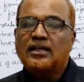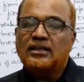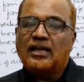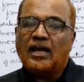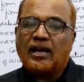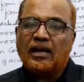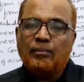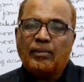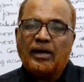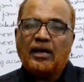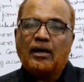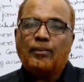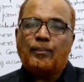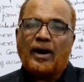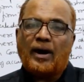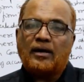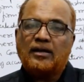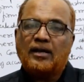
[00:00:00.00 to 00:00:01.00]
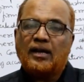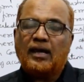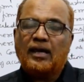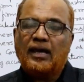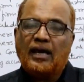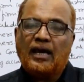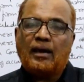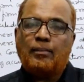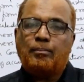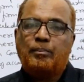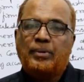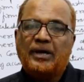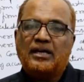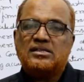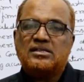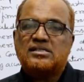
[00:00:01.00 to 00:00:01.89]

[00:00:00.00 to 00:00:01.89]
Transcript: The remaining partner A, B,